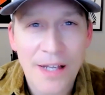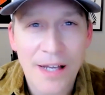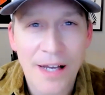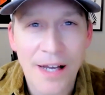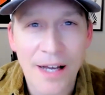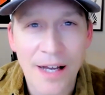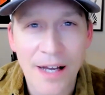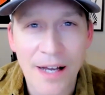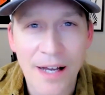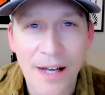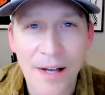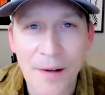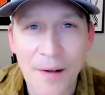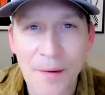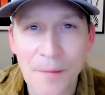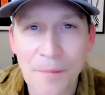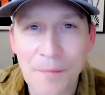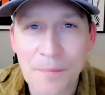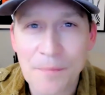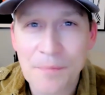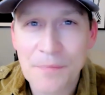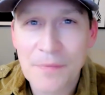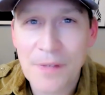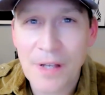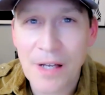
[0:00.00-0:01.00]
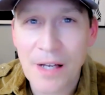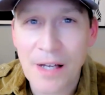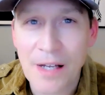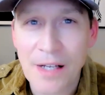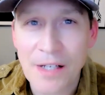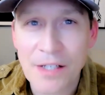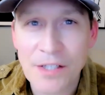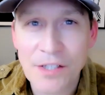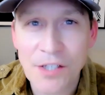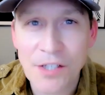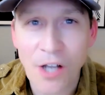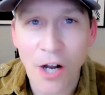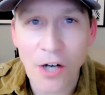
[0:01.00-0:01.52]

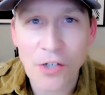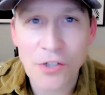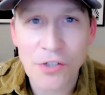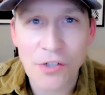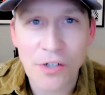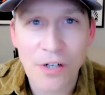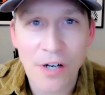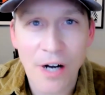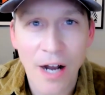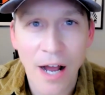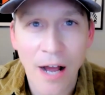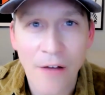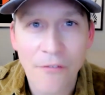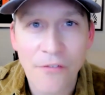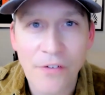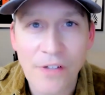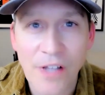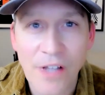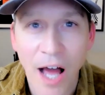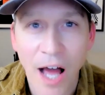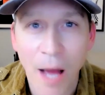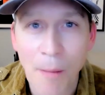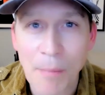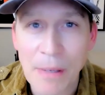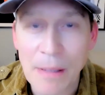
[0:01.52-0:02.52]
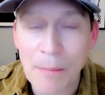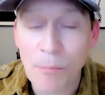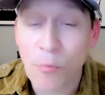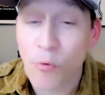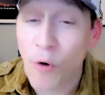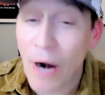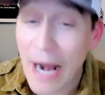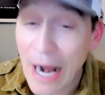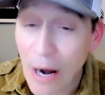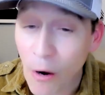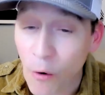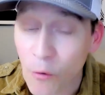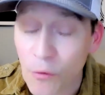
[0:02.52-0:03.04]
Dr. Afalabi
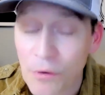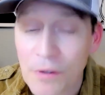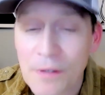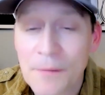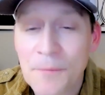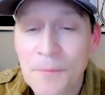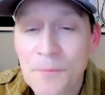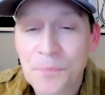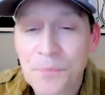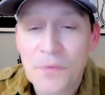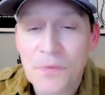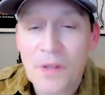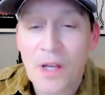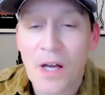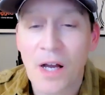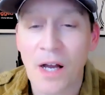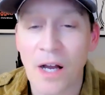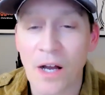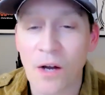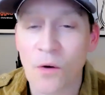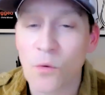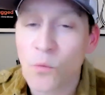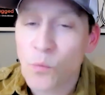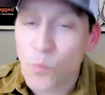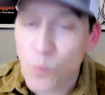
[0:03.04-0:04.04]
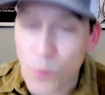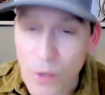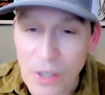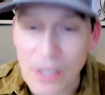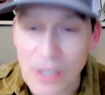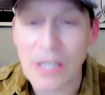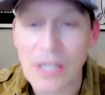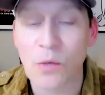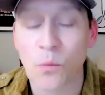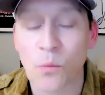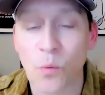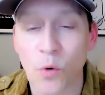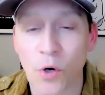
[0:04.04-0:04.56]
Brown,
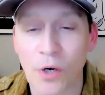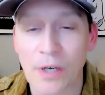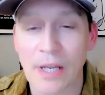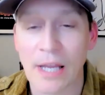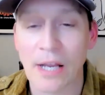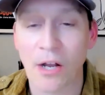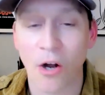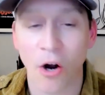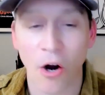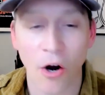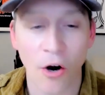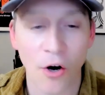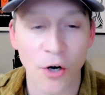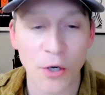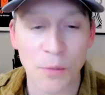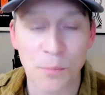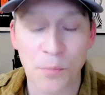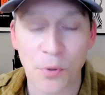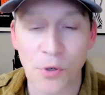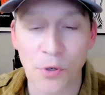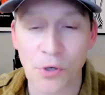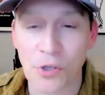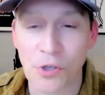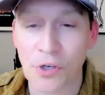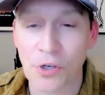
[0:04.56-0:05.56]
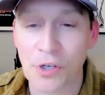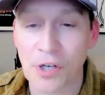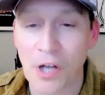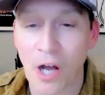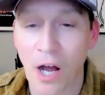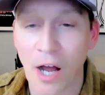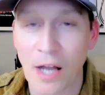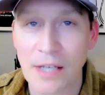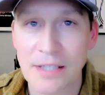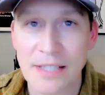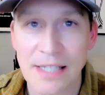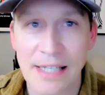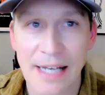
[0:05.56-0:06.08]
really working hard to put good
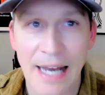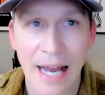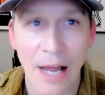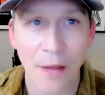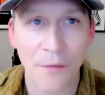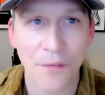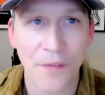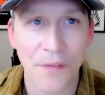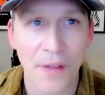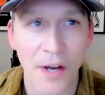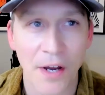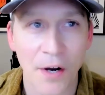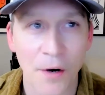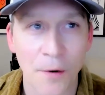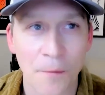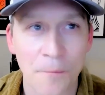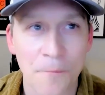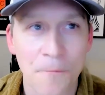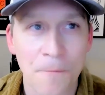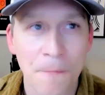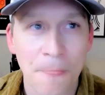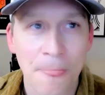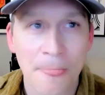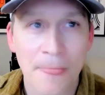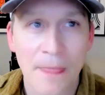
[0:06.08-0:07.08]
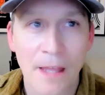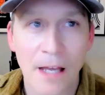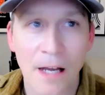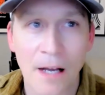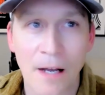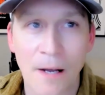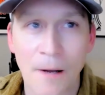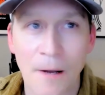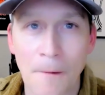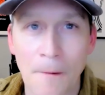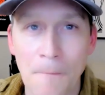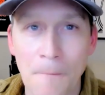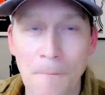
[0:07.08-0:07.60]
content out there.
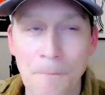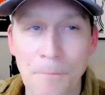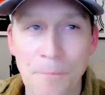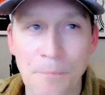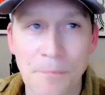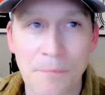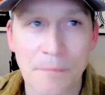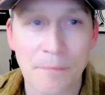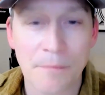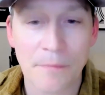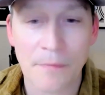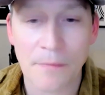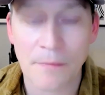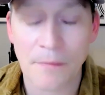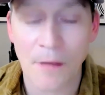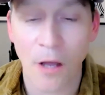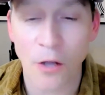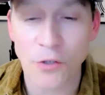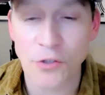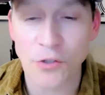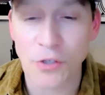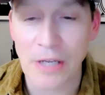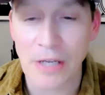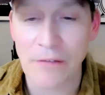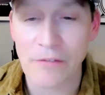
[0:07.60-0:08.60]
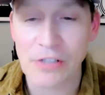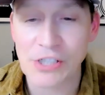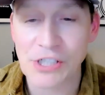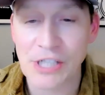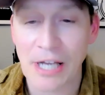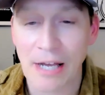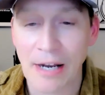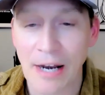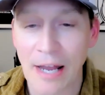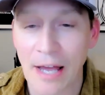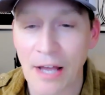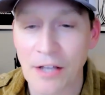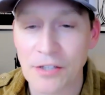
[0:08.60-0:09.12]
Also give a
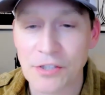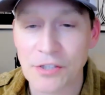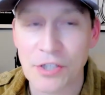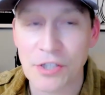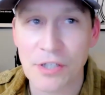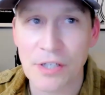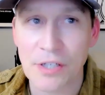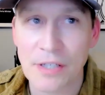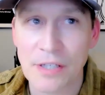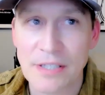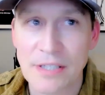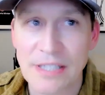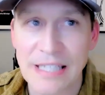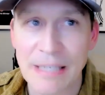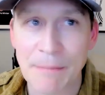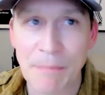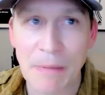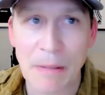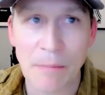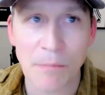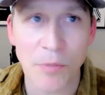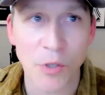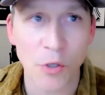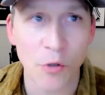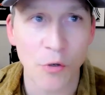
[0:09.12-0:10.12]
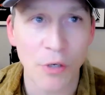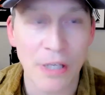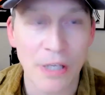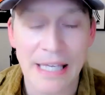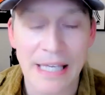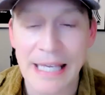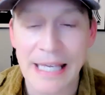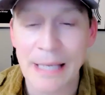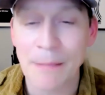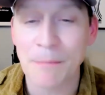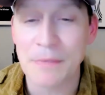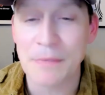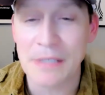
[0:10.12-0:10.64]
shout out to Sleeping Beauty
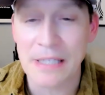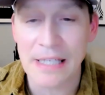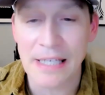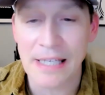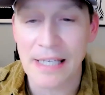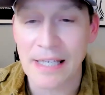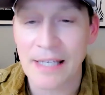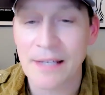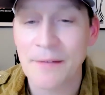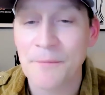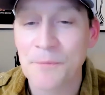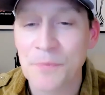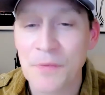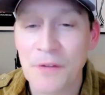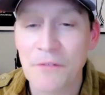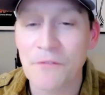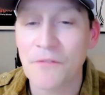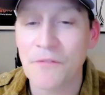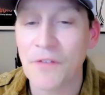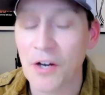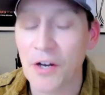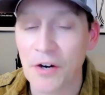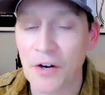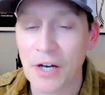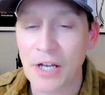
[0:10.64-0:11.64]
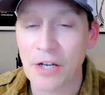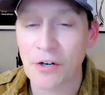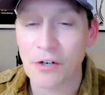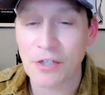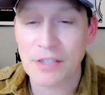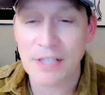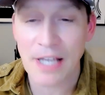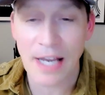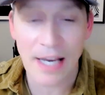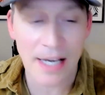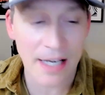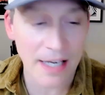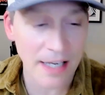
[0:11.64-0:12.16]
MD, very
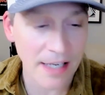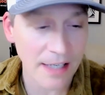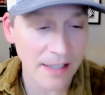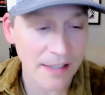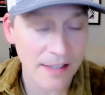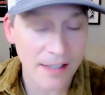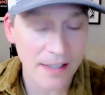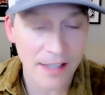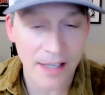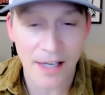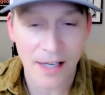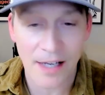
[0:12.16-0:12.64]
entertaining